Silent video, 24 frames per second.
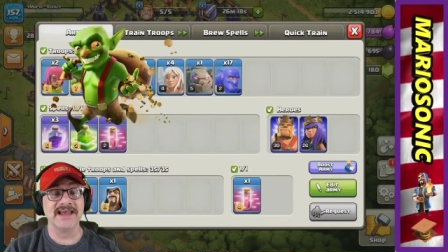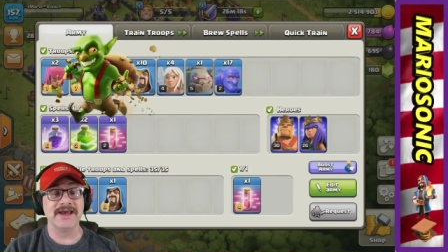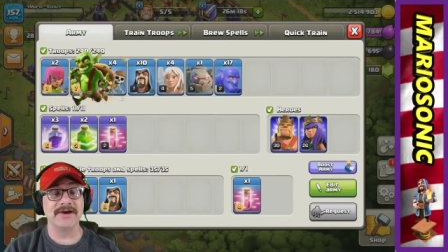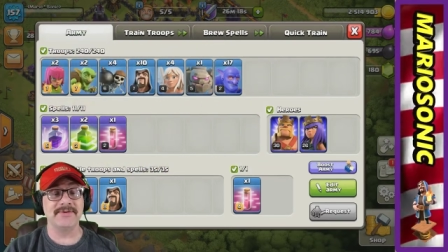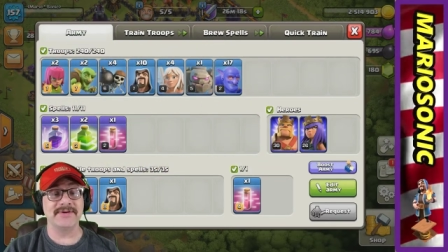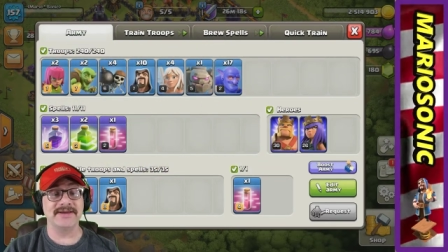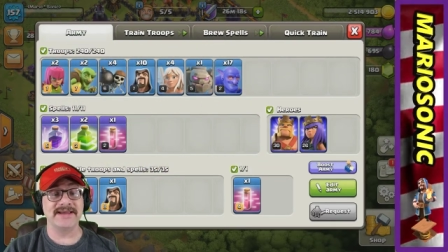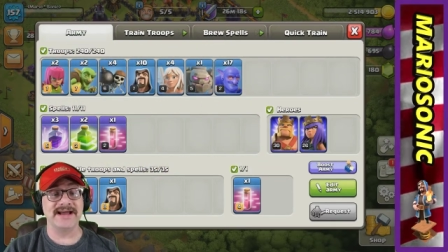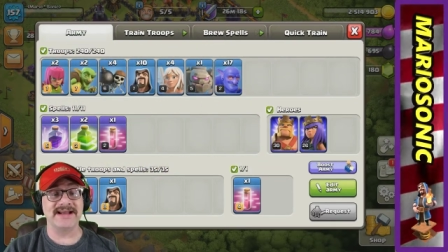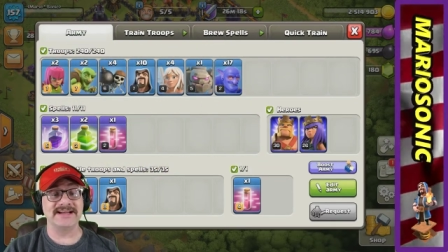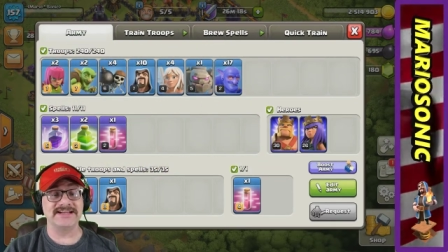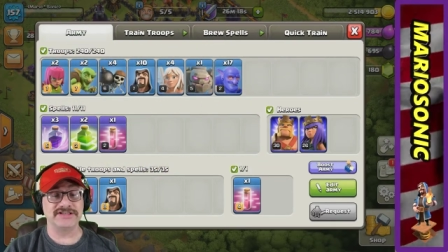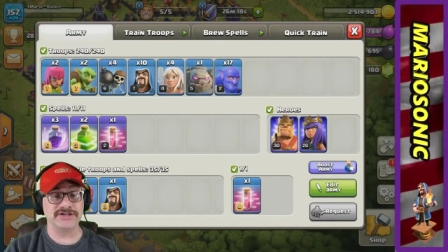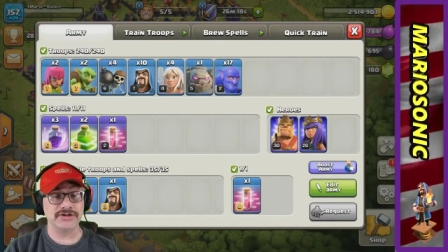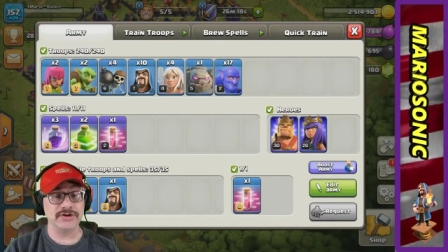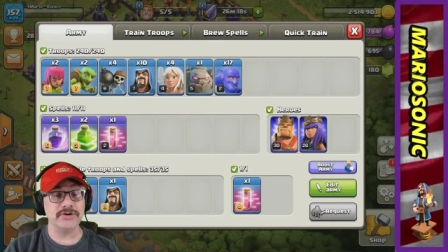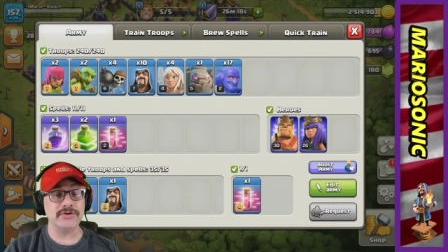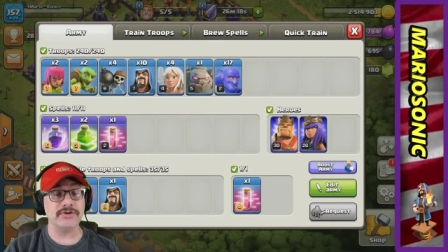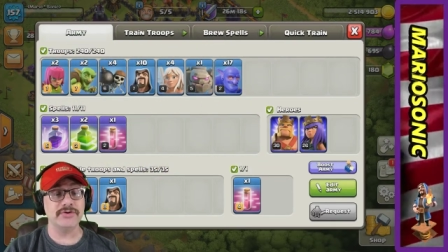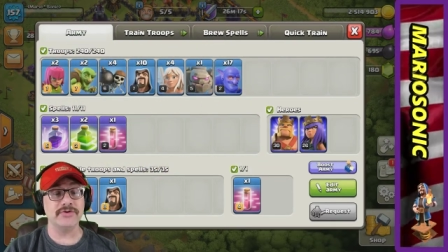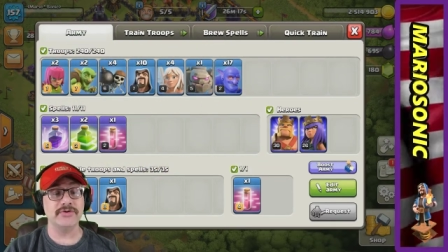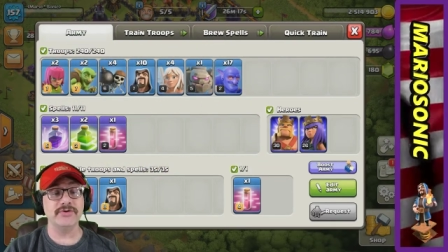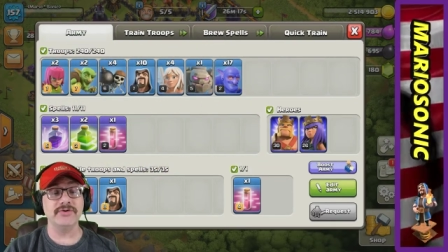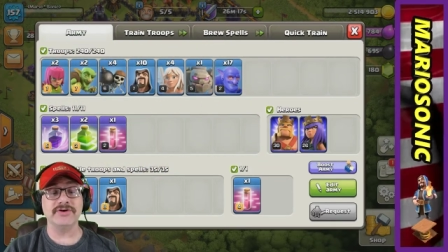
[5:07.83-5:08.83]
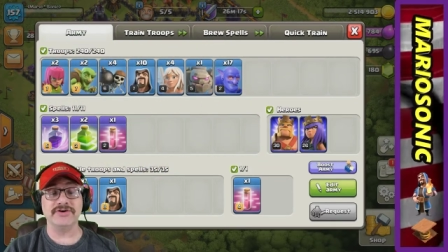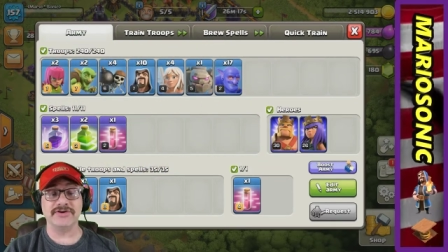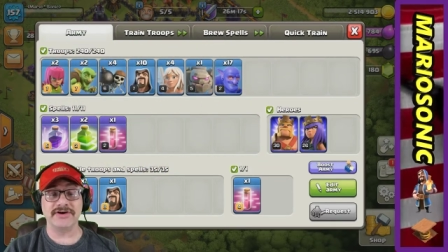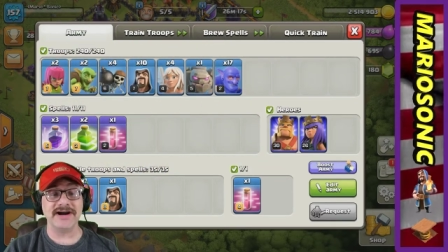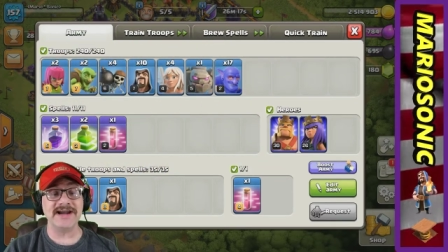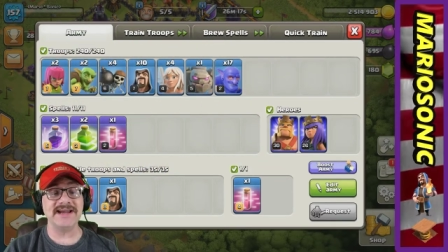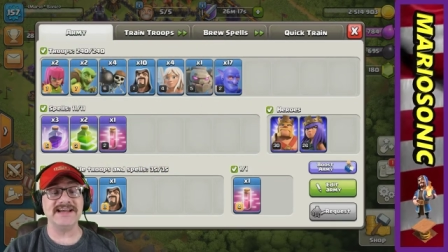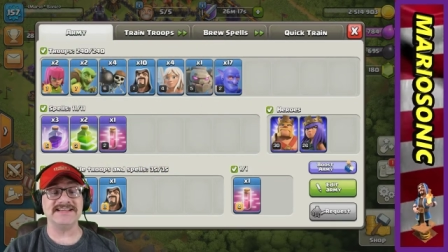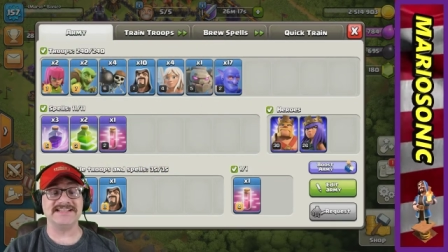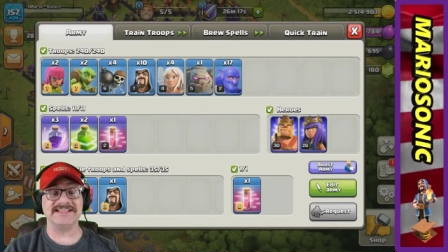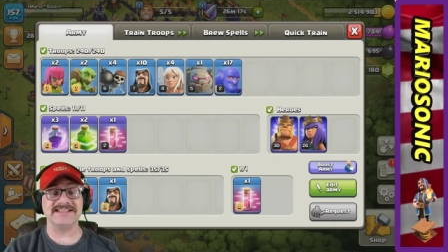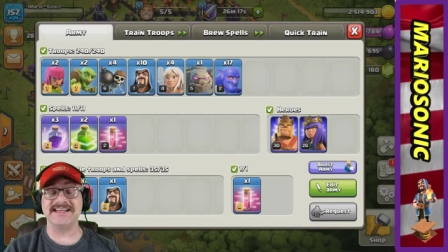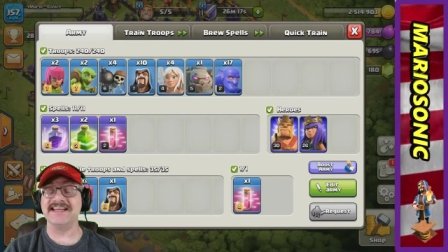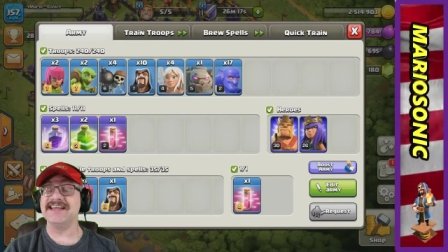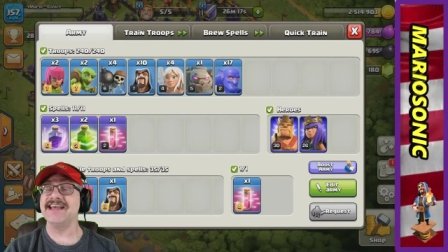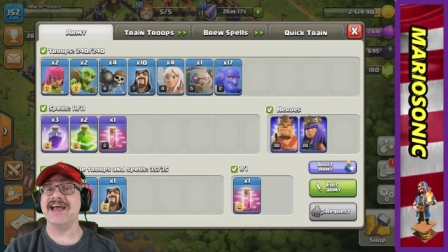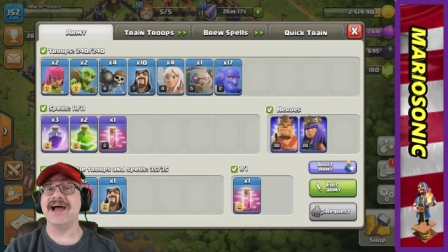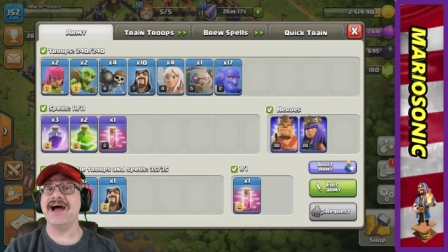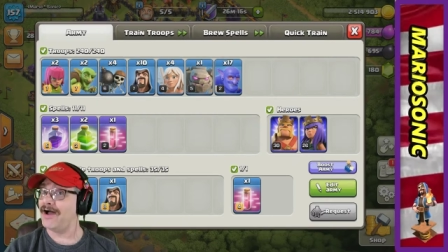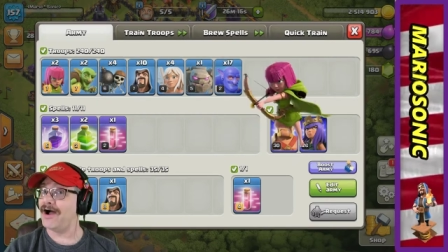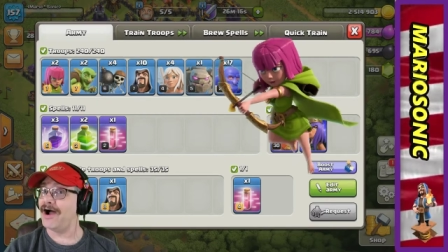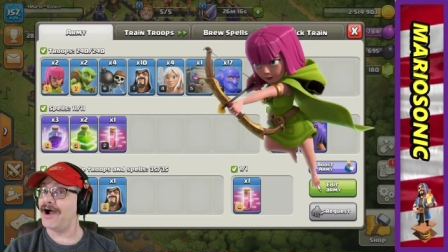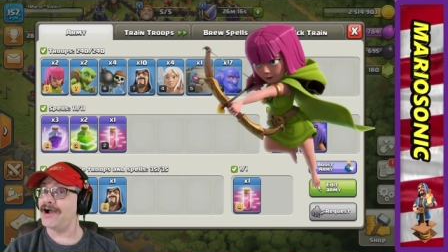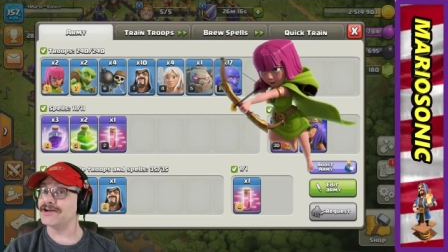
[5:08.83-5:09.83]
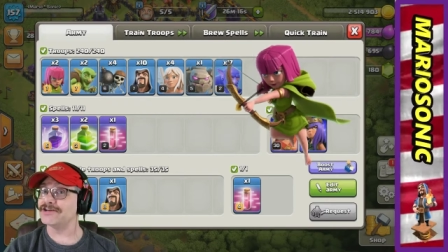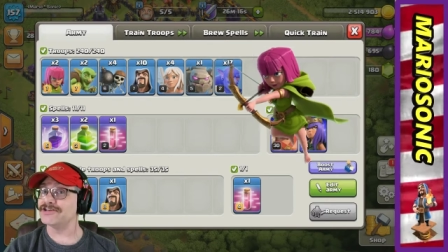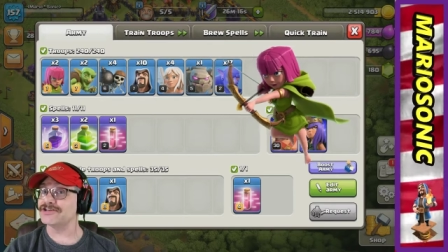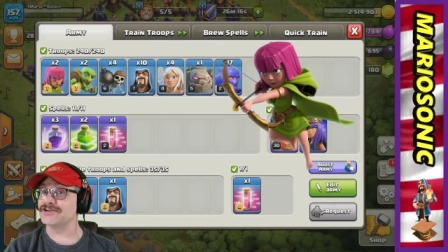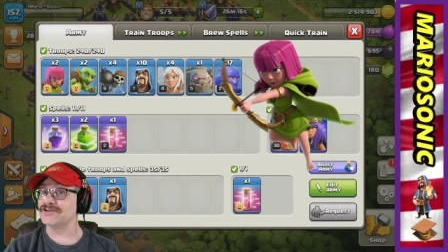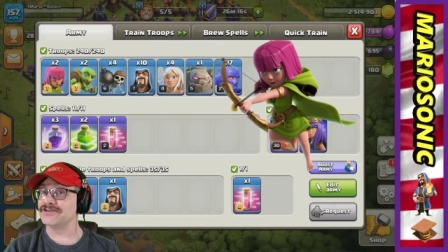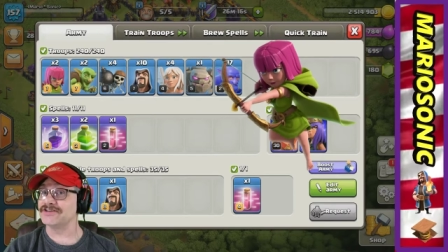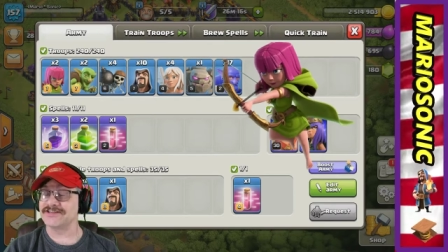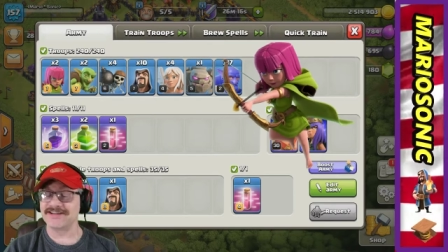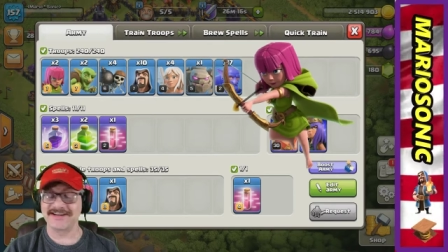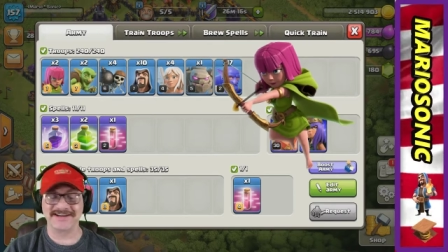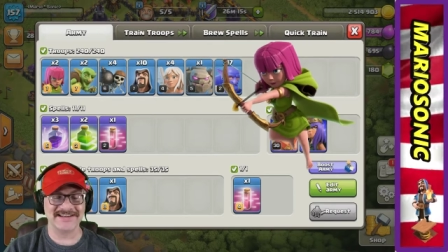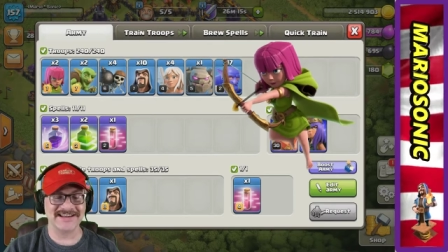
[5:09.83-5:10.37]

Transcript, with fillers: And we got two crazy archers.